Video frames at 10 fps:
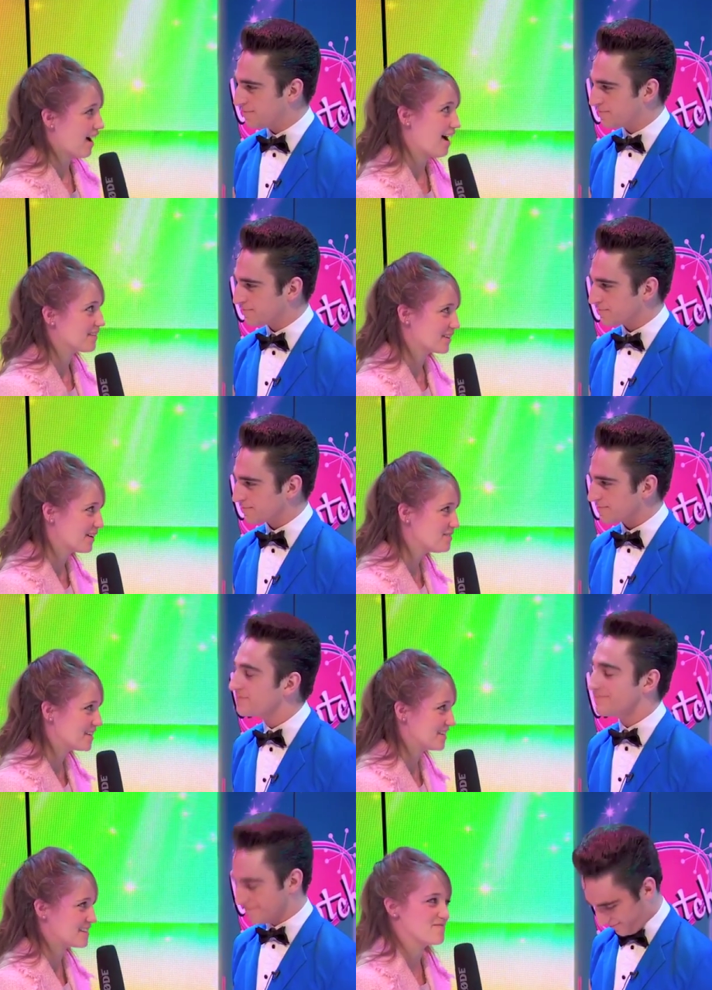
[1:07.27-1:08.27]
Speaker 1: heartthrob
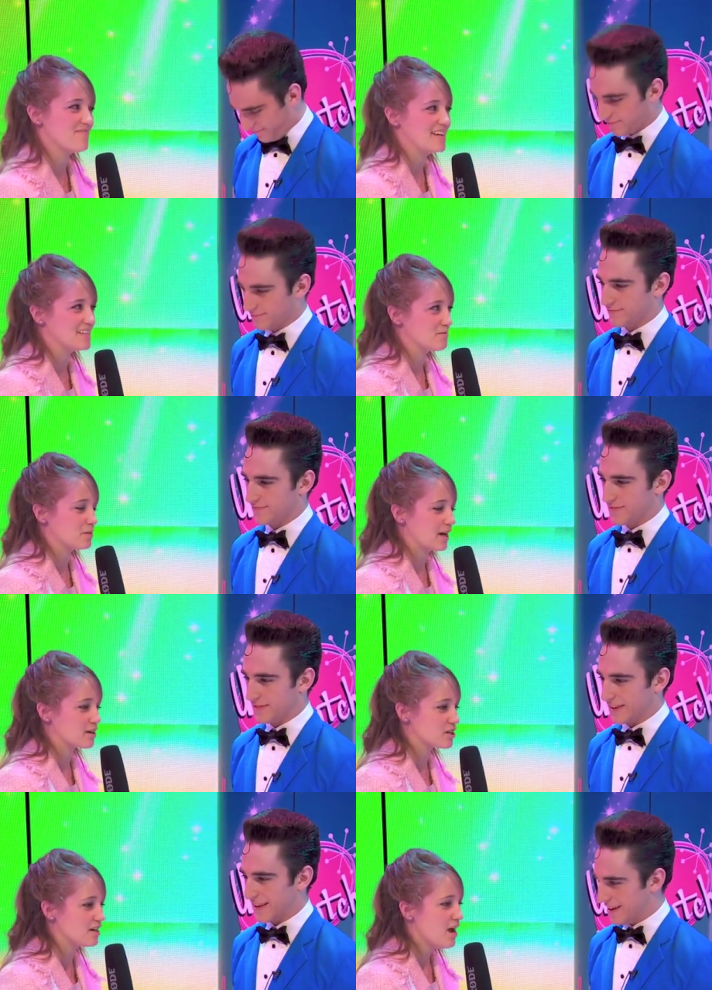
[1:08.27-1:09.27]
in this amazing
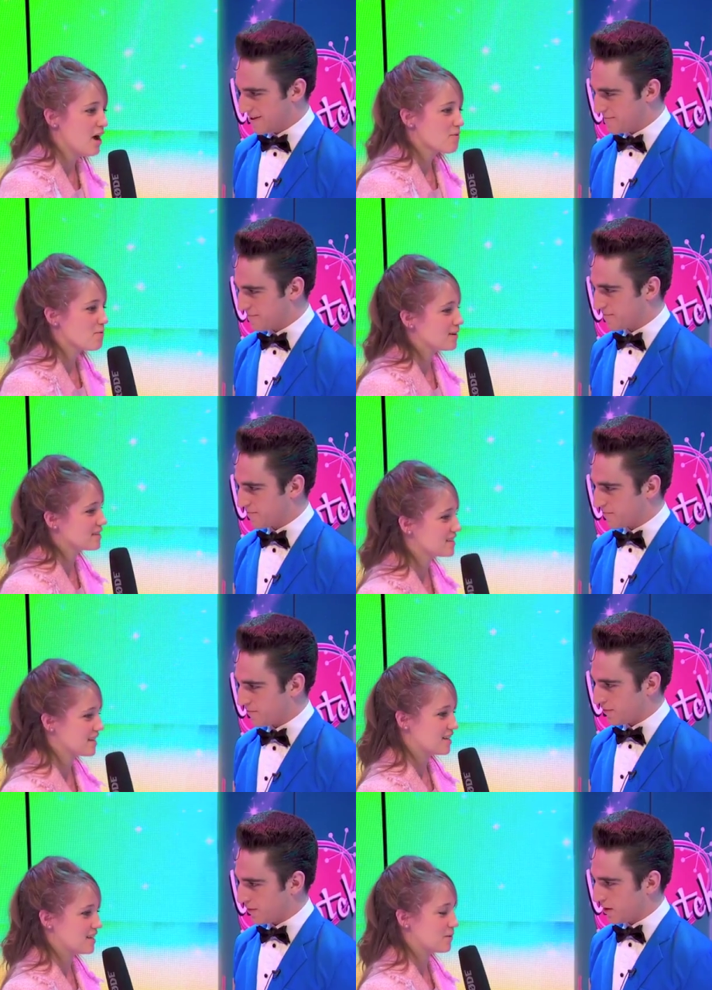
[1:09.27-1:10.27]
production. What
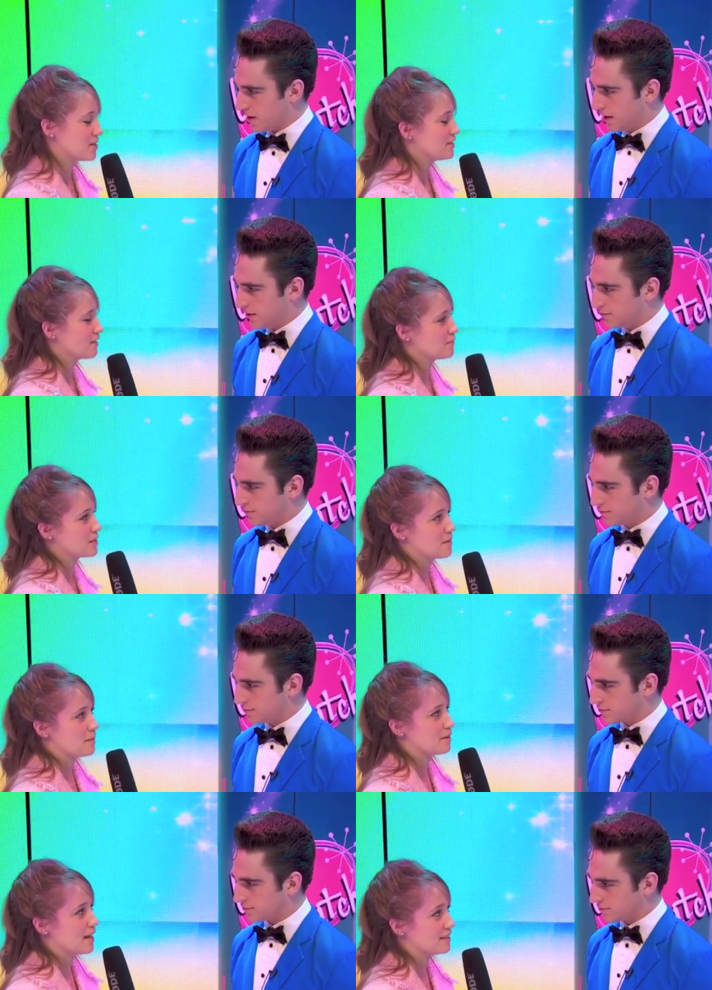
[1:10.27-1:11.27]
do you love most
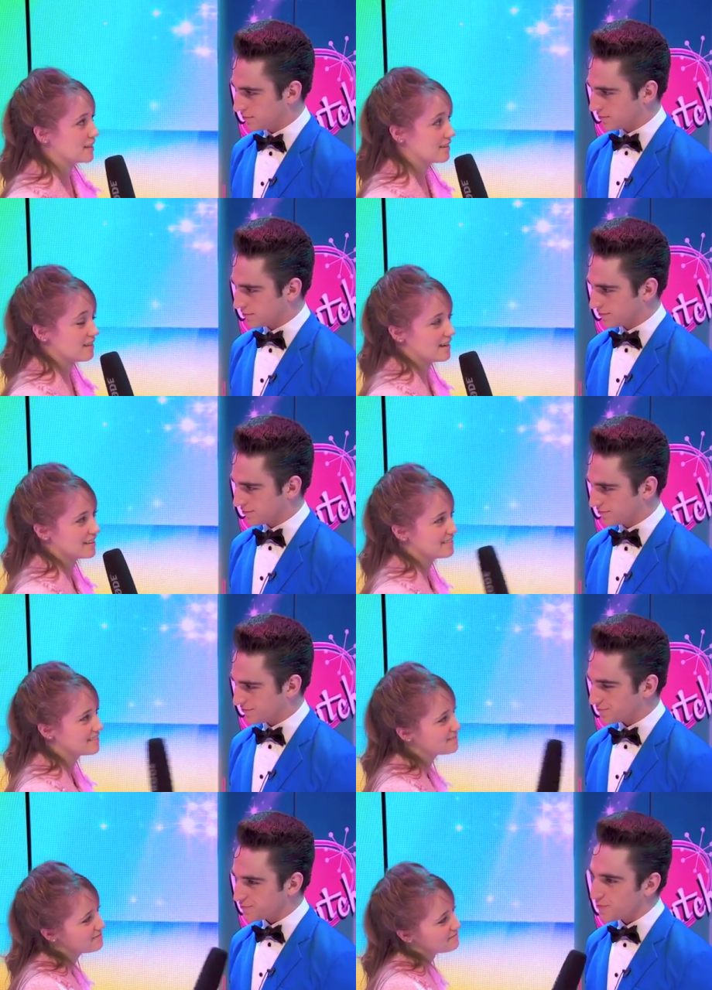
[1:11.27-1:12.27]
about playing Link
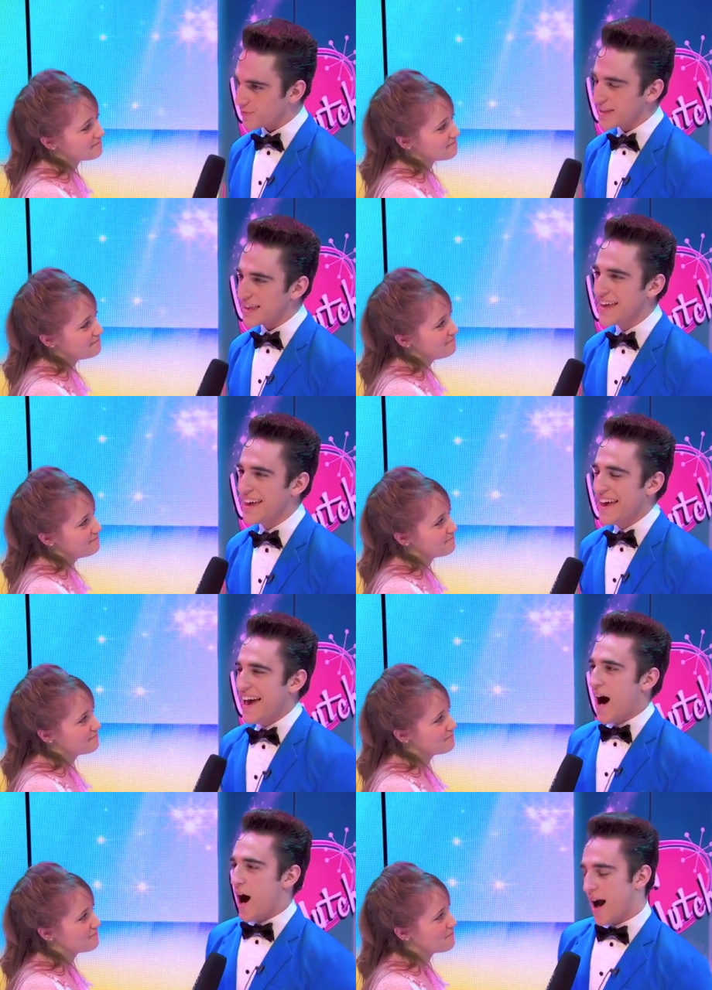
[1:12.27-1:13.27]
Larkin?
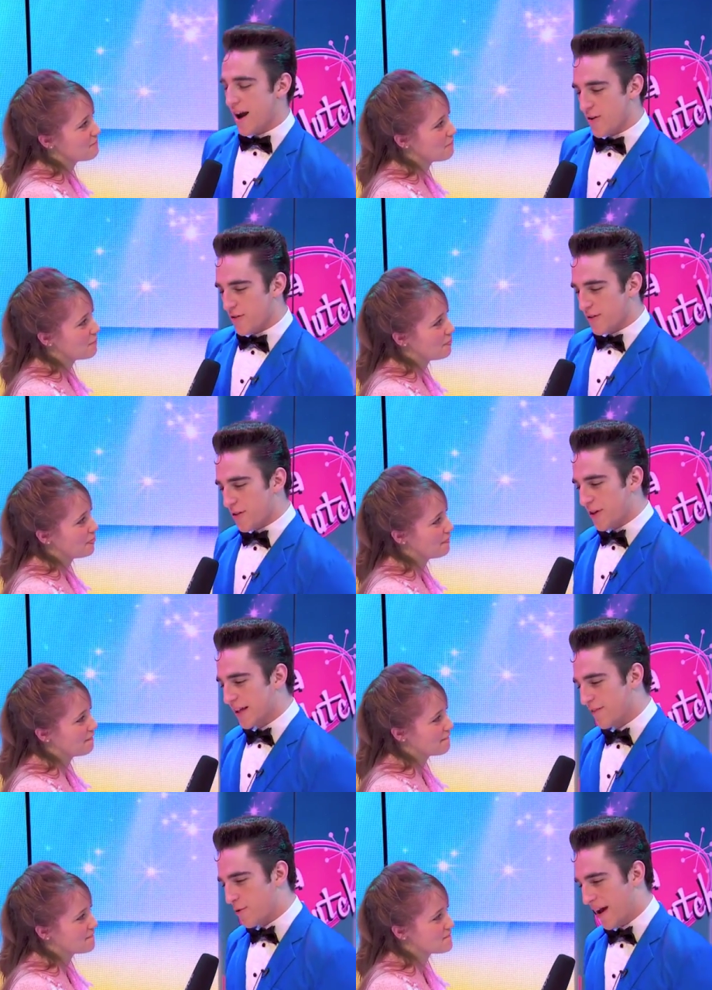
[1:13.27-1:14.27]
Speaker 2: The
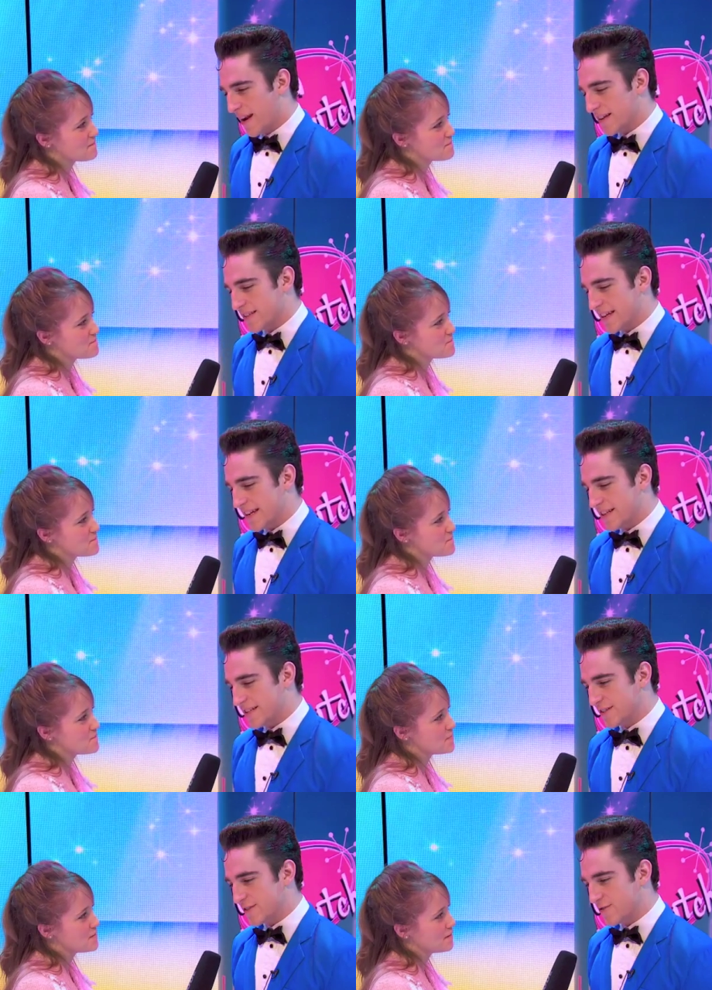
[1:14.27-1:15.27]
thing I love about it is
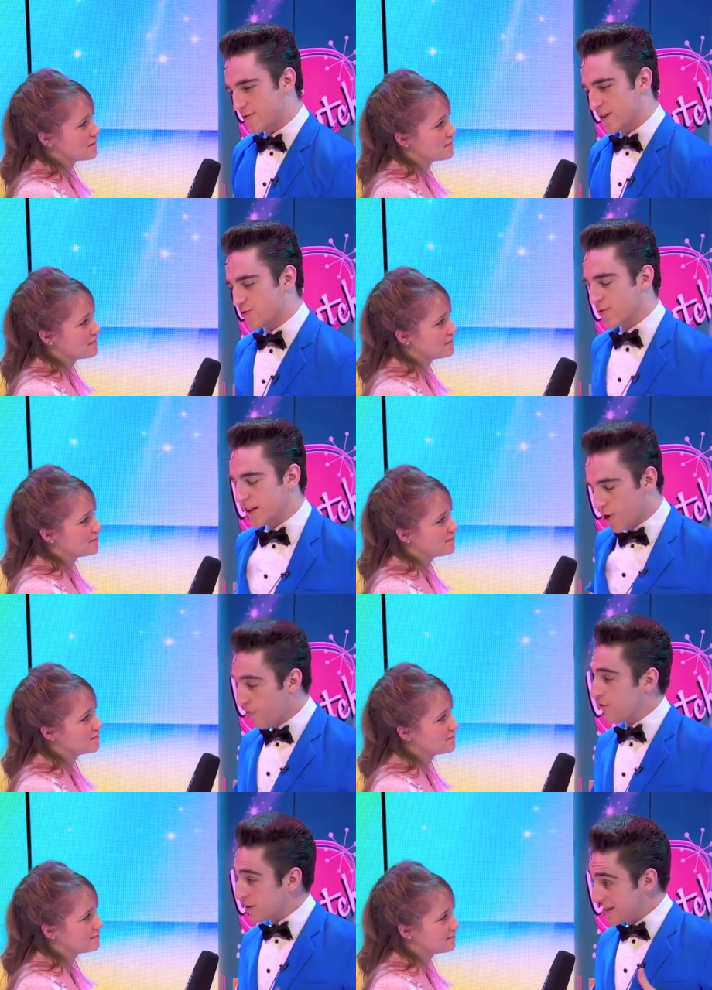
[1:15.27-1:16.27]
he's a really
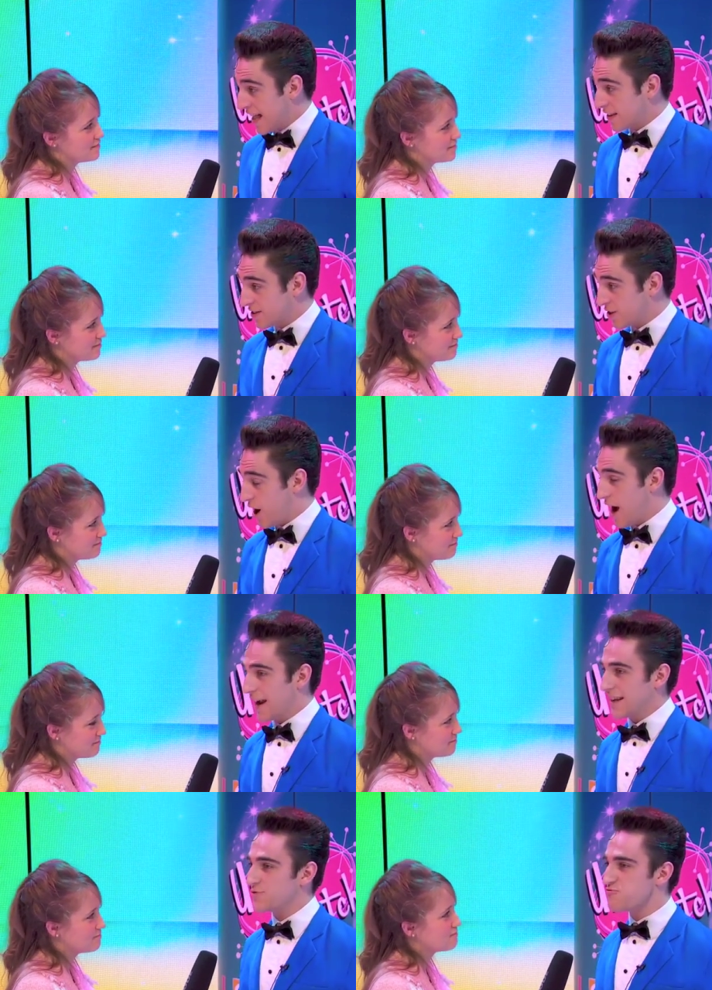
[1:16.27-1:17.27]
confident, talented guy,
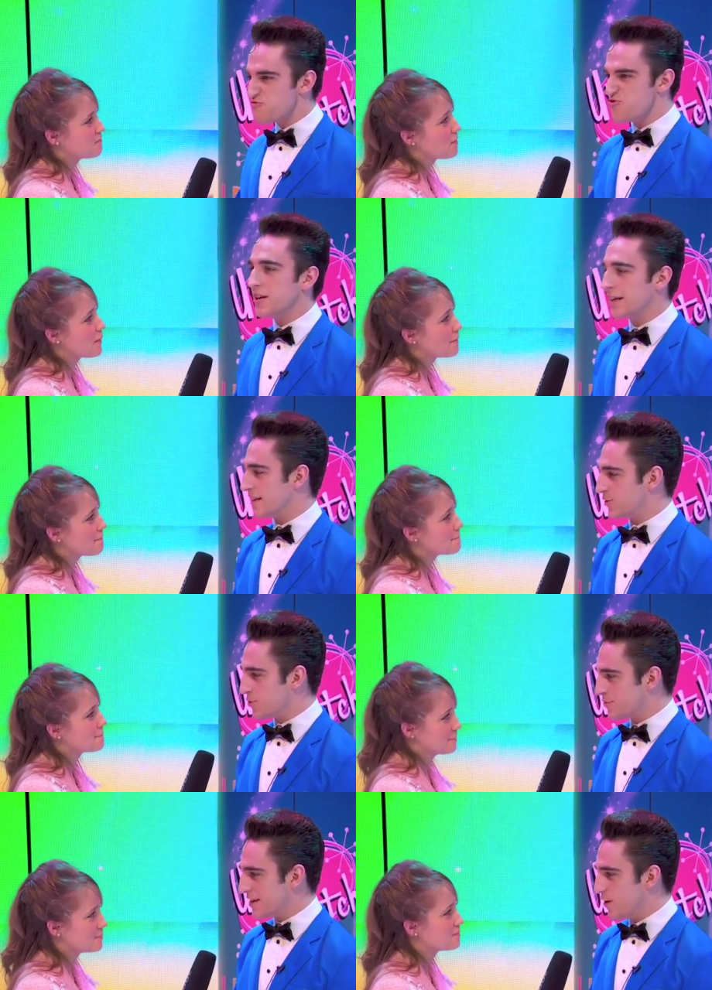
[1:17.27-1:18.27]
and he's really
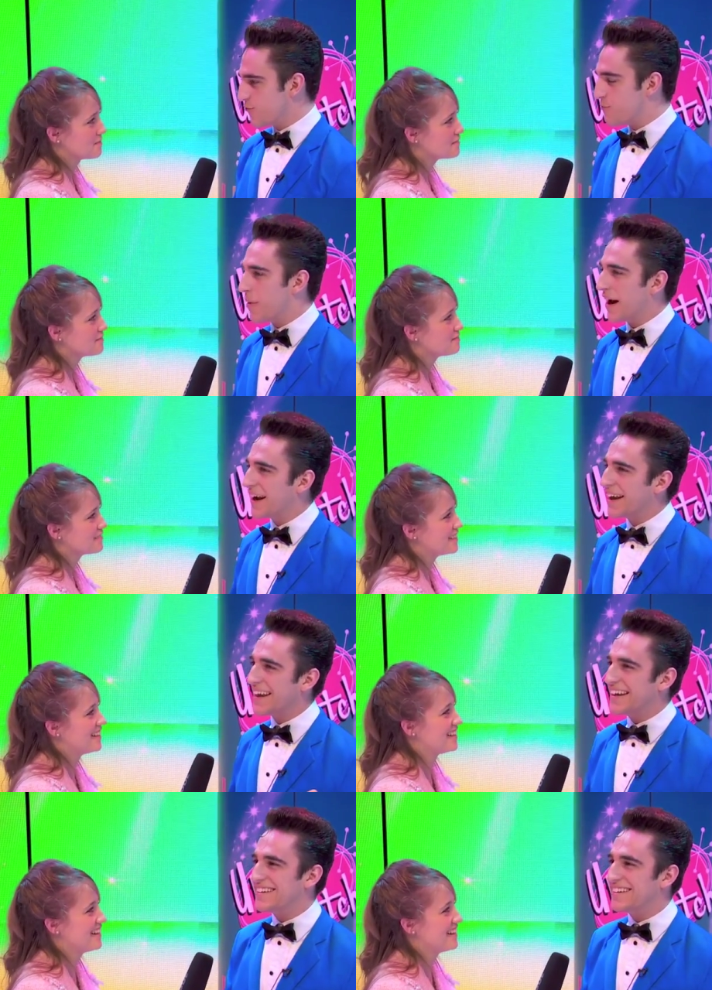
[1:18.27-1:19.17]
into himself, but
Speaker 1: he